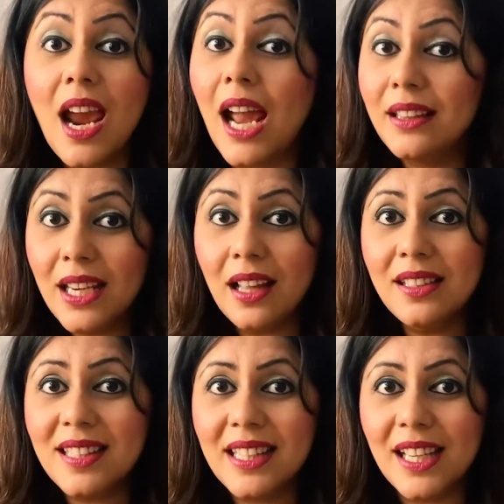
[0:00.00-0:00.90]
And the other
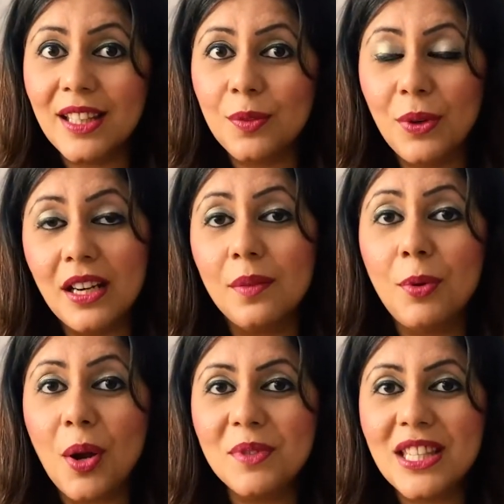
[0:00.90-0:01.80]
C that we are
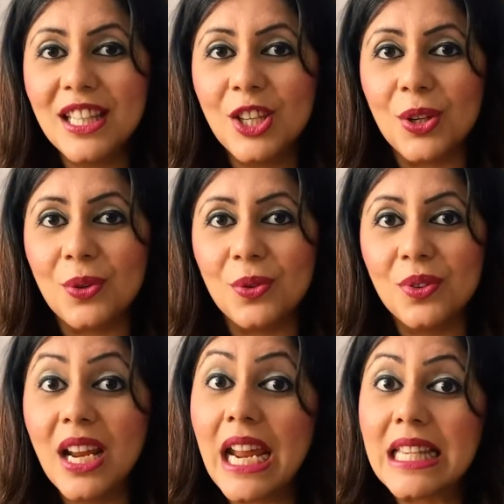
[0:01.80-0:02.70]
promising you
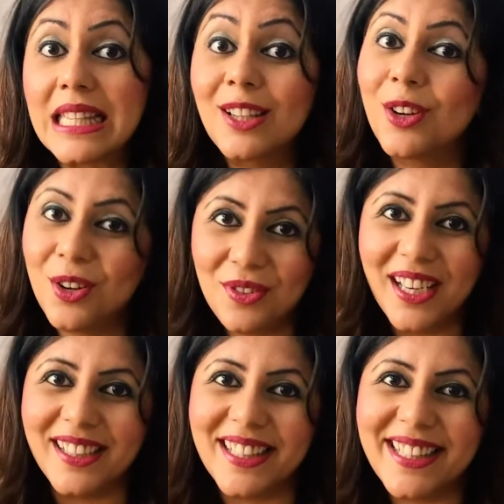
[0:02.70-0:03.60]
is
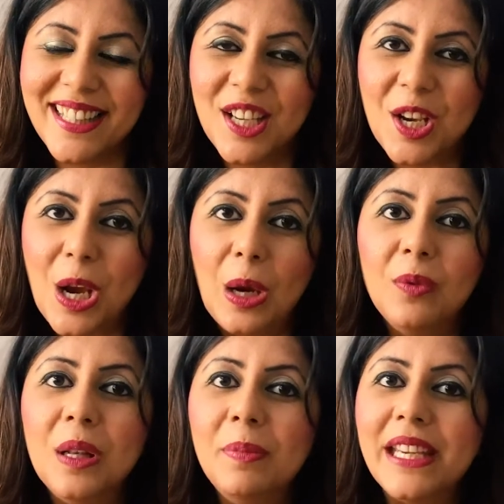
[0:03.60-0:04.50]
careers.
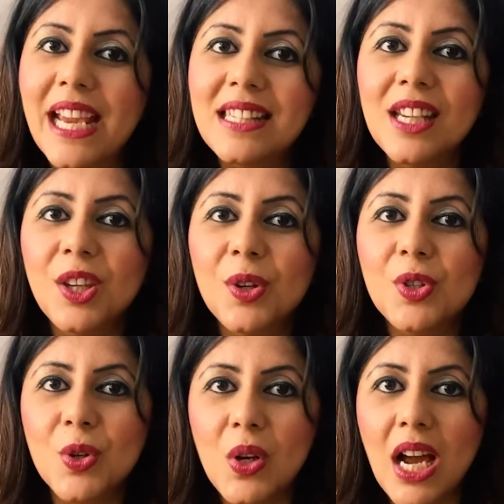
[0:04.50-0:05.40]
We'll be getting you
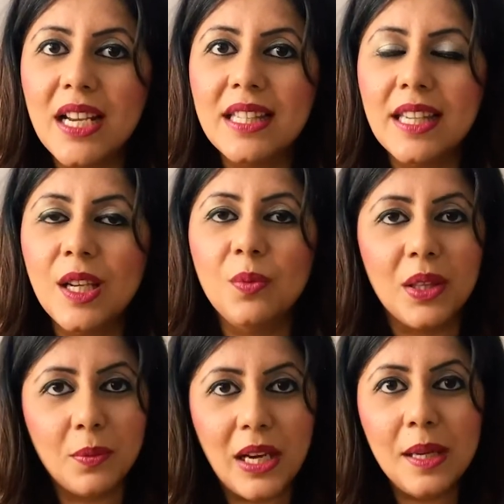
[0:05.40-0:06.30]
to liaison with
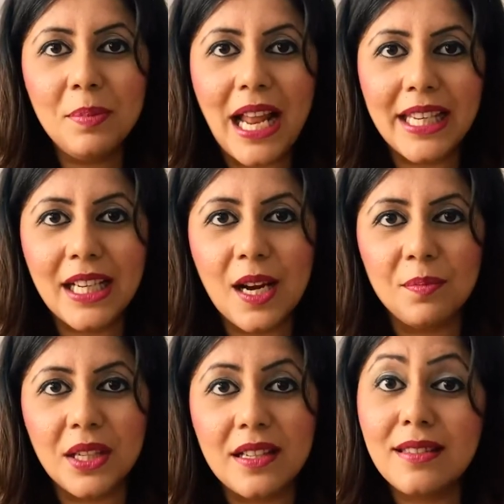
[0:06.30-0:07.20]
wedding planning
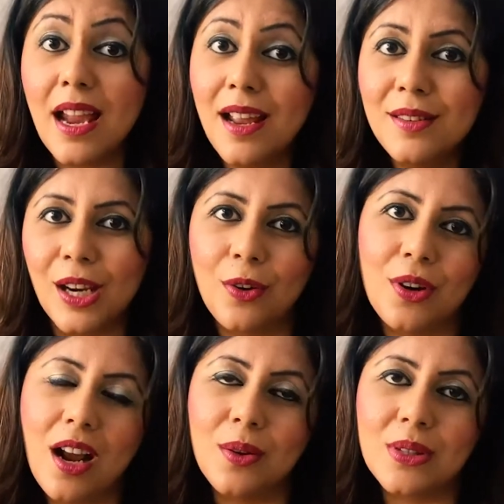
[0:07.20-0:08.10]
companies and decor
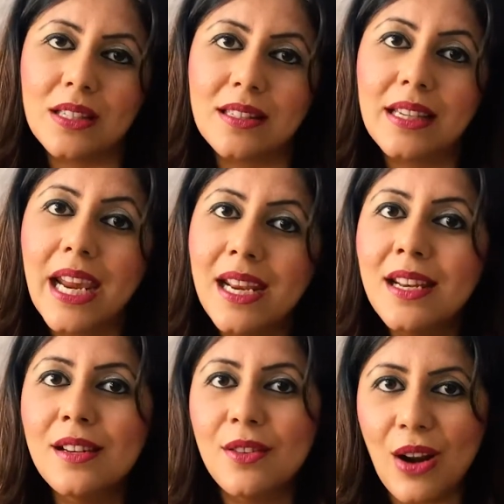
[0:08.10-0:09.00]
houses in
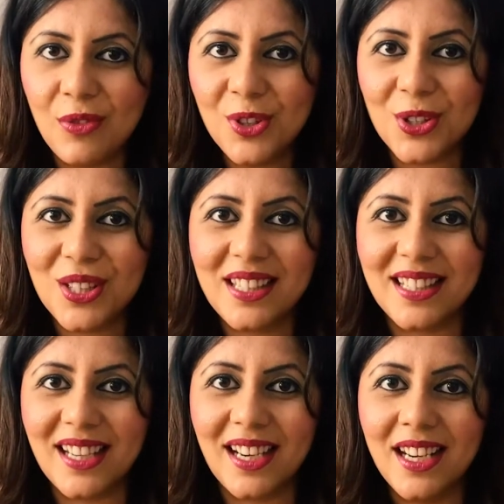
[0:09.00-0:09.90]
and around your
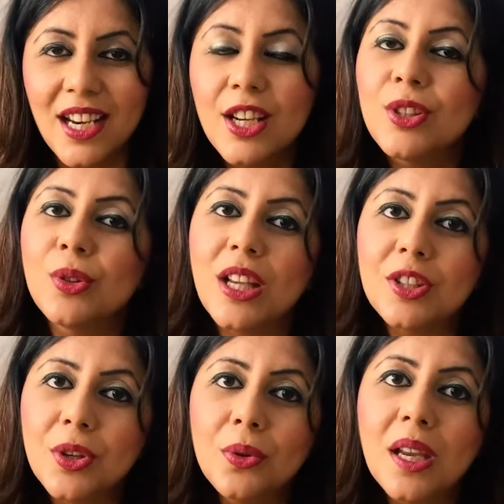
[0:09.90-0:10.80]
city so that
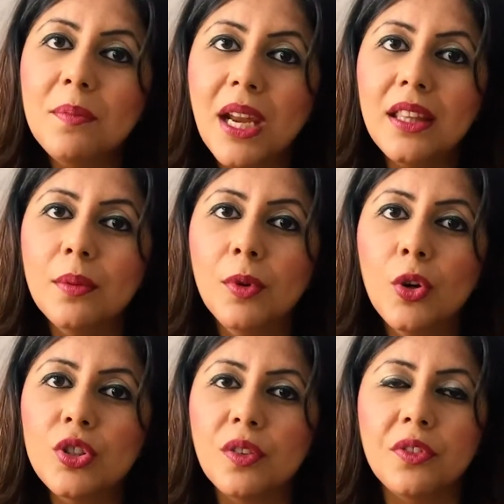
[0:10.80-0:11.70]
you can make the
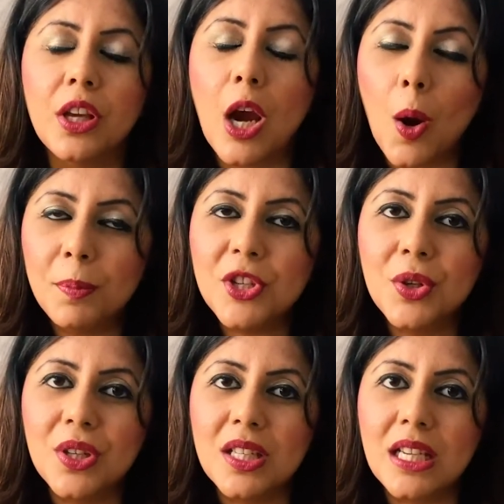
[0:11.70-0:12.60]
most of the
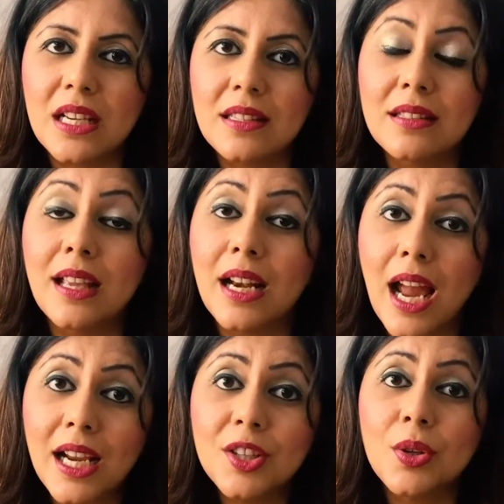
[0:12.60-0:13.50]
opportunities that
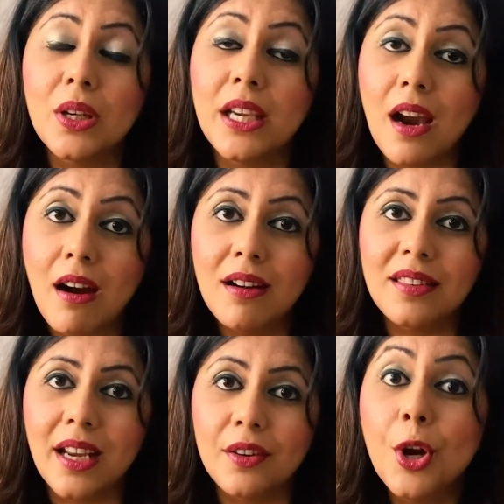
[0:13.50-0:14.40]
actually are
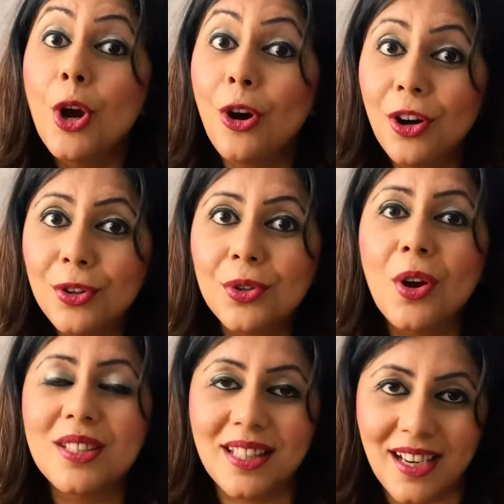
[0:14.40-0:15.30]
there
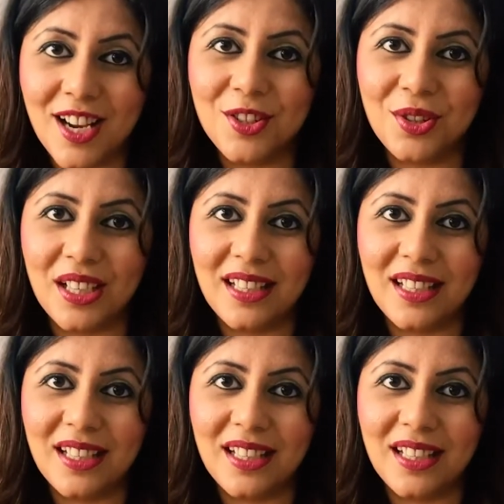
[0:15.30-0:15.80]
across the country.